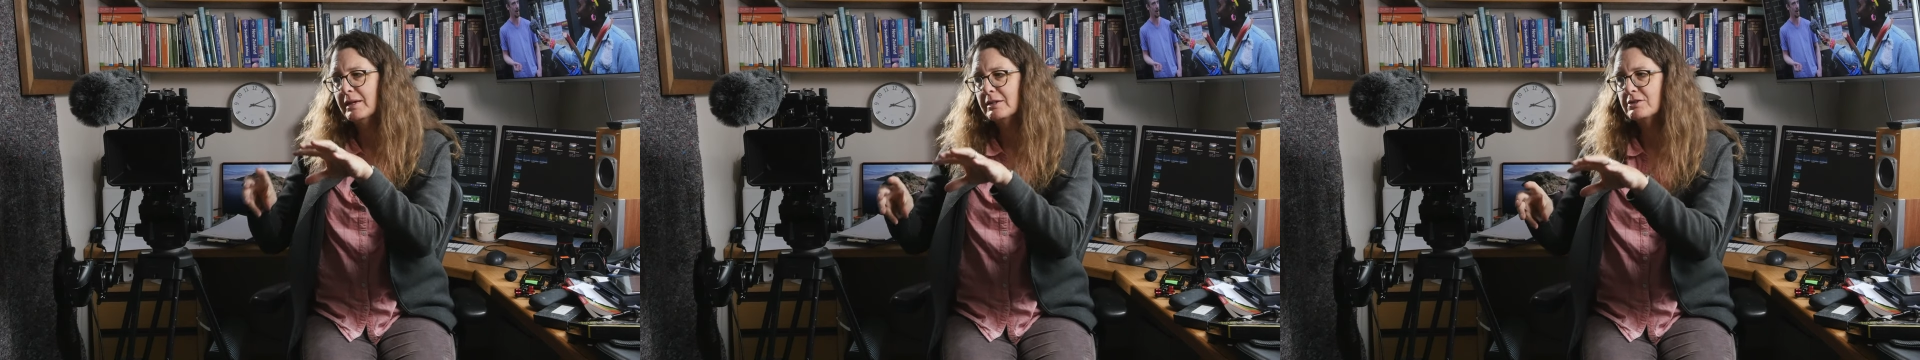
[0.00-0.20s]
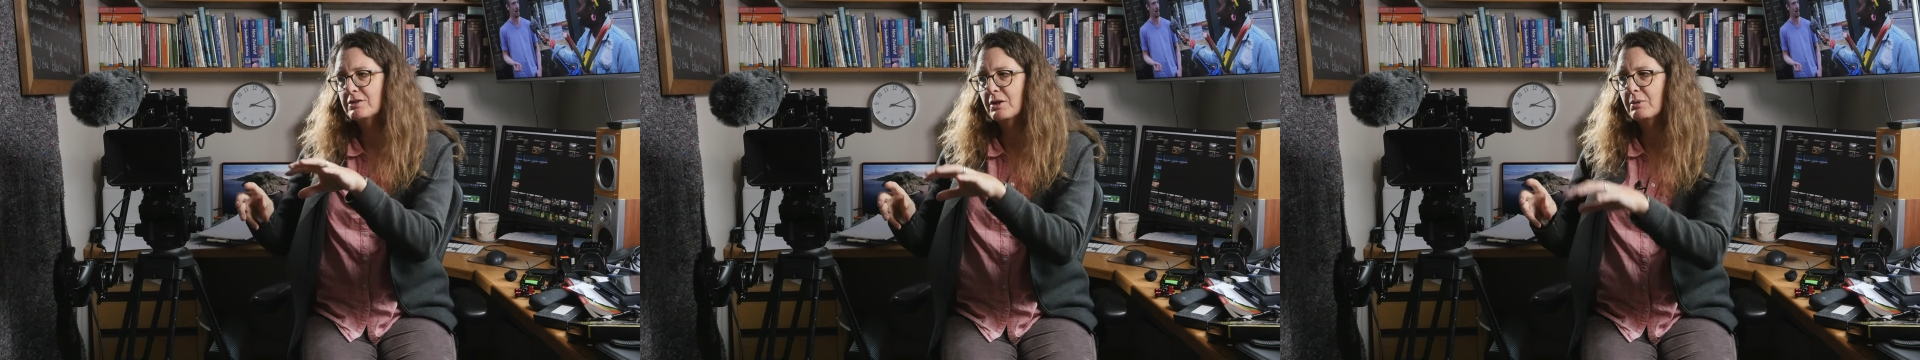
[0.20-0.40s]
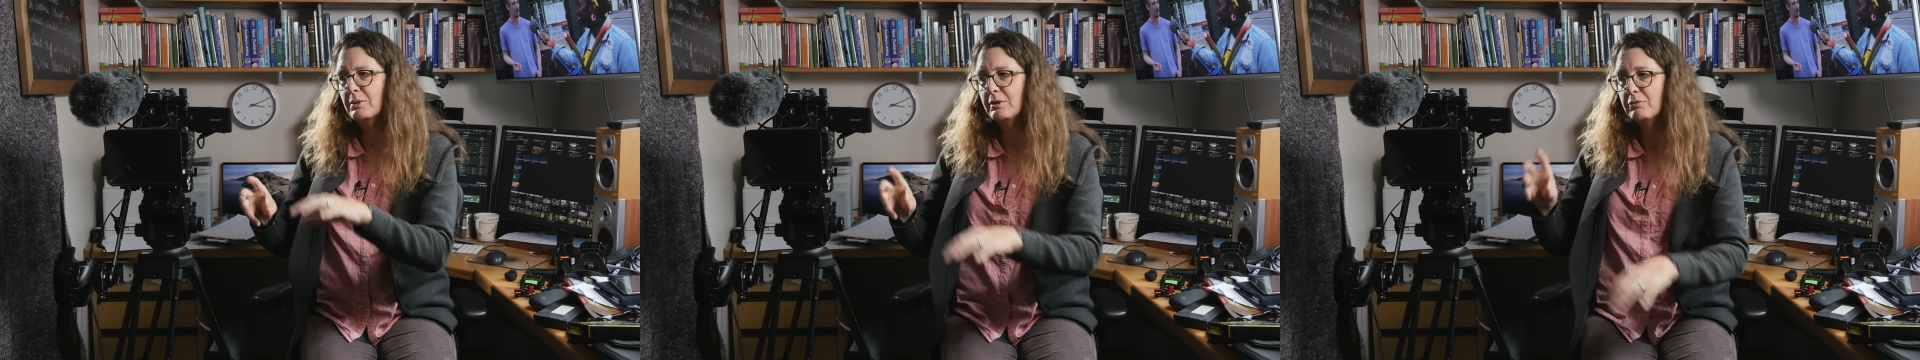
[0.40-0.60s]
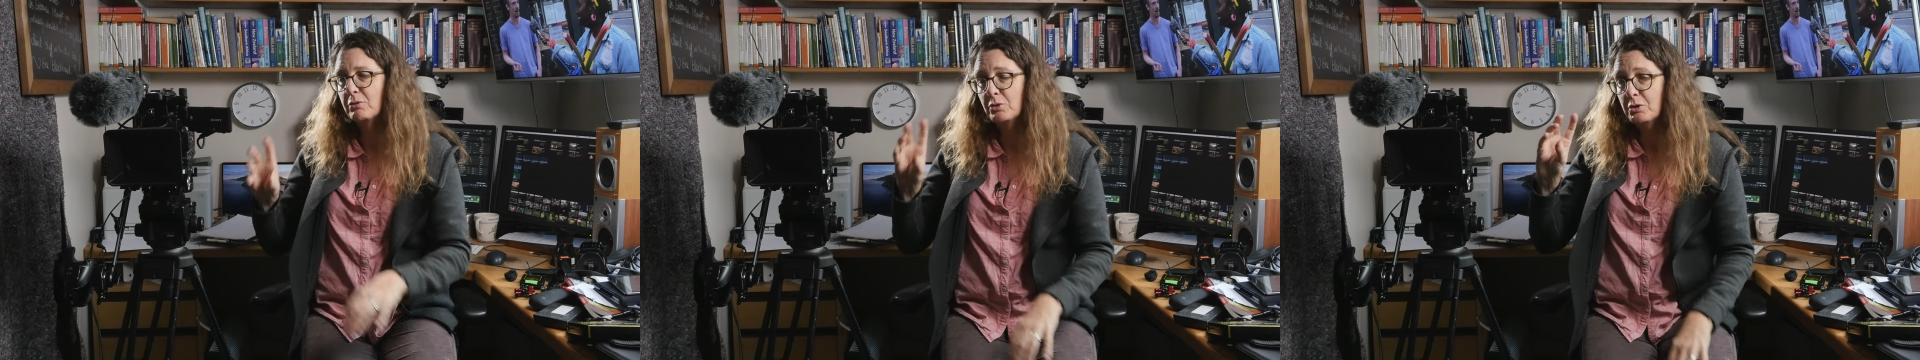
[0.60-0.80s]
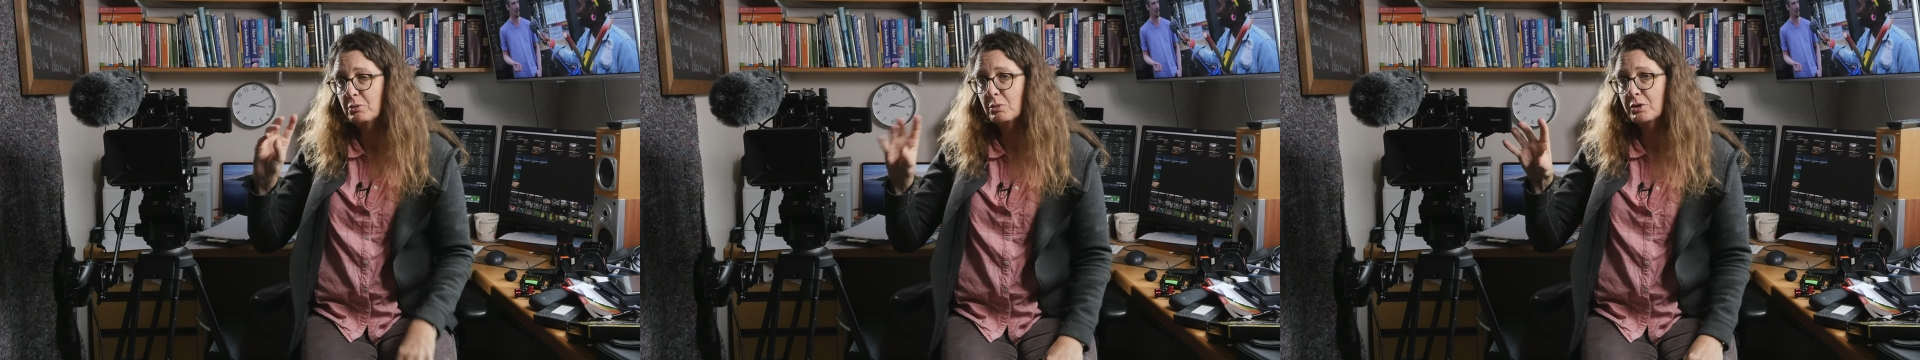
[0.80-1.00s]
So if
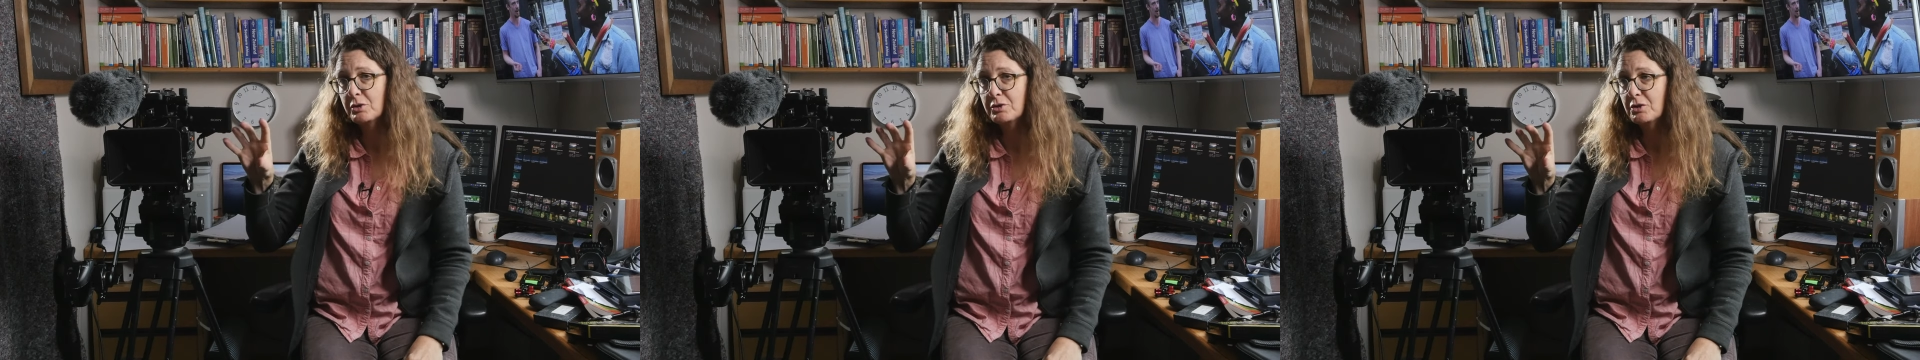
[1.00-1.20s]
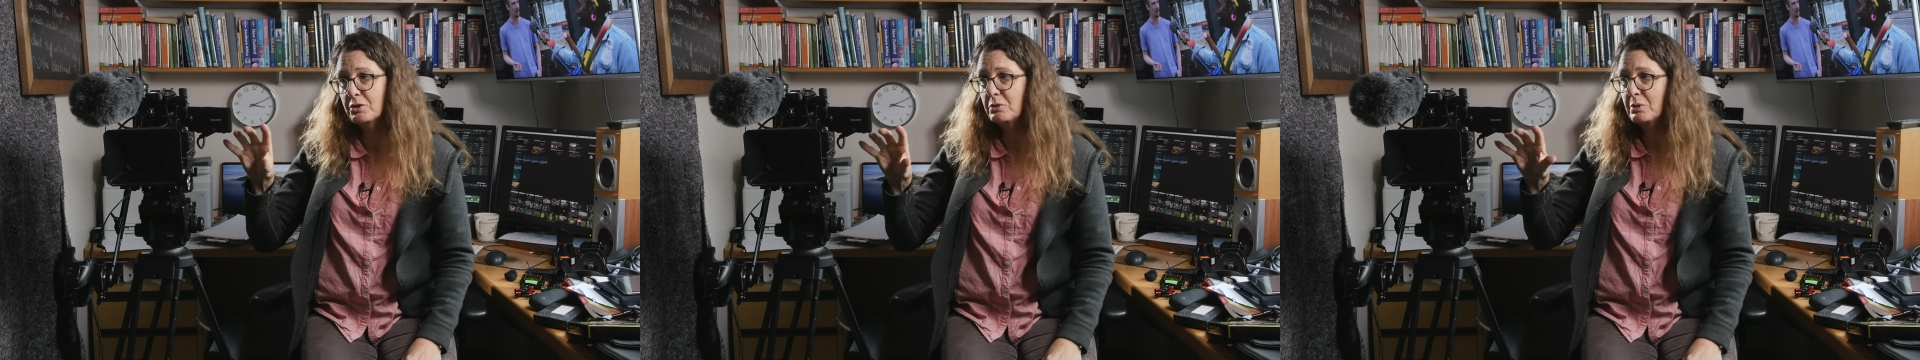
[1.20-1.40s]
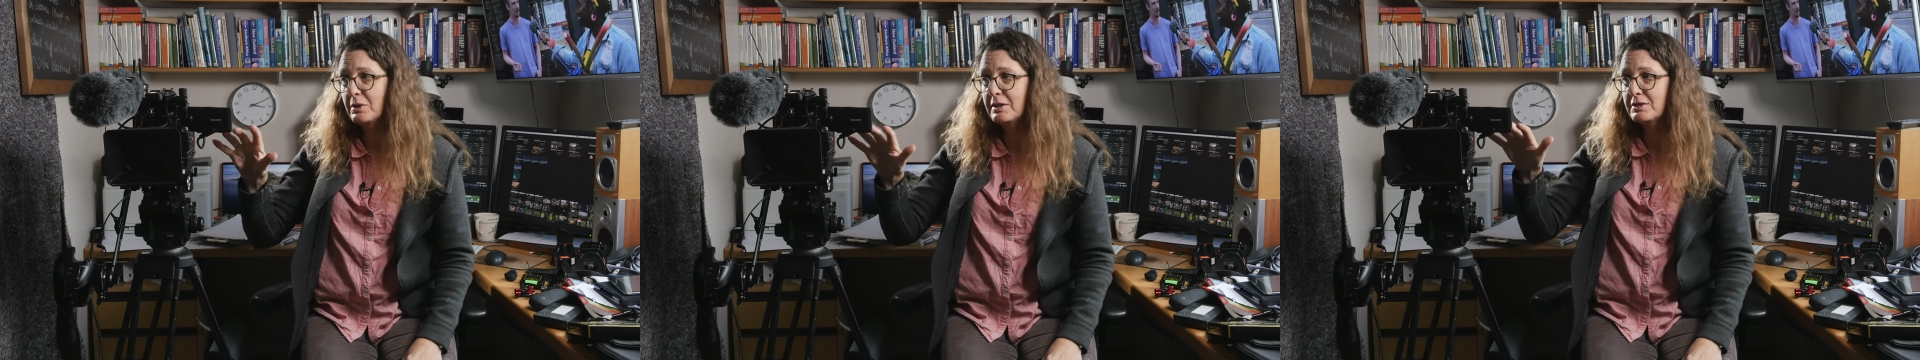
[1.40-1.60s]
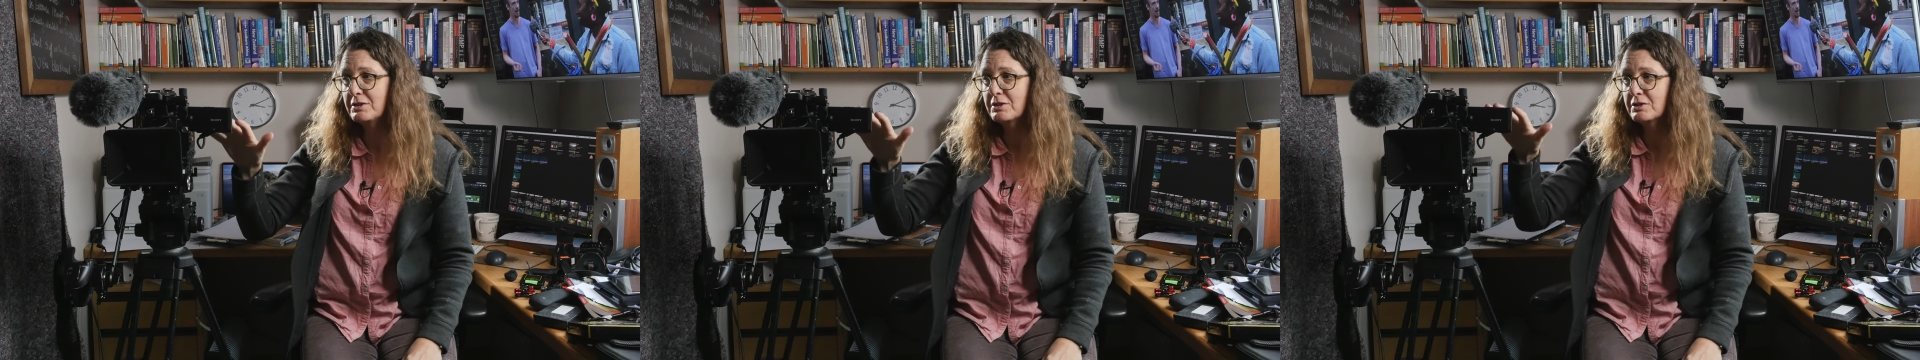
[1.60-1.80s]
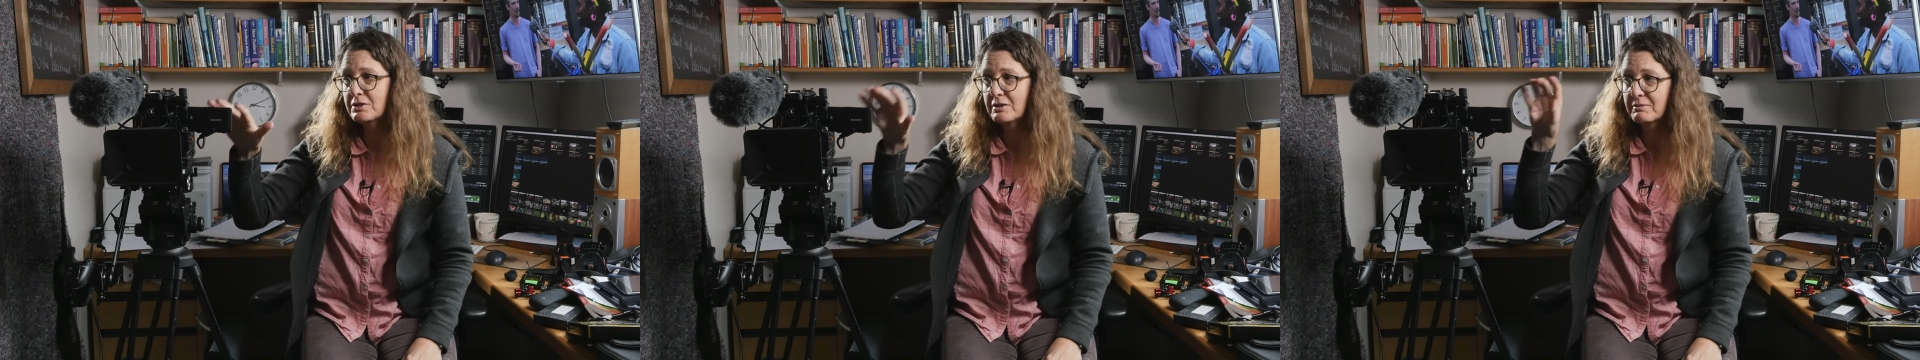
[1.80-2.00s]
all you want to do is
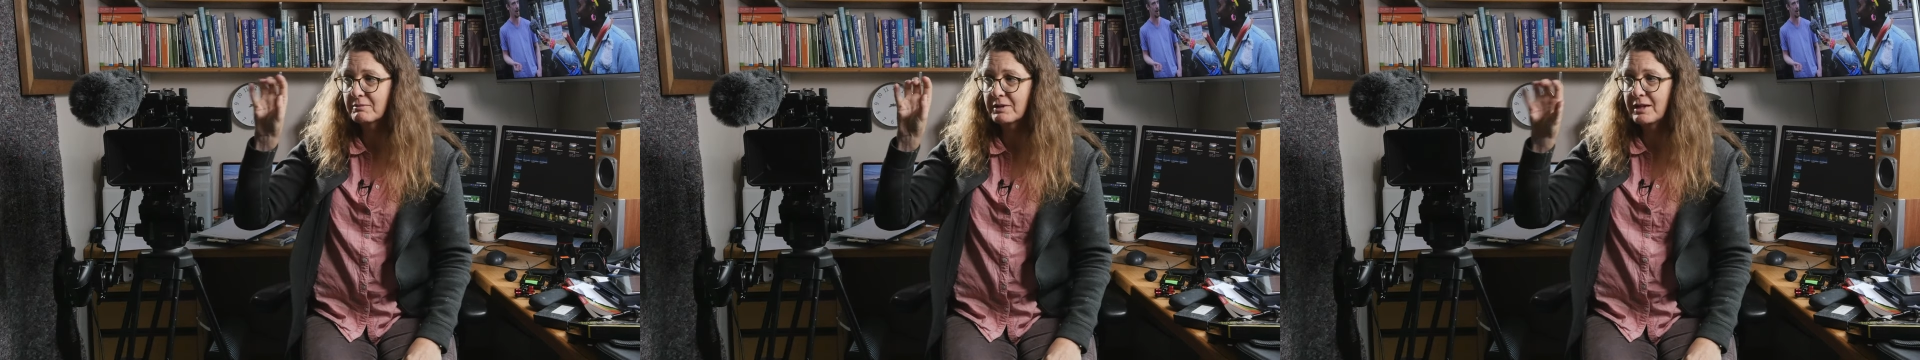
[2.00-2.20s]
just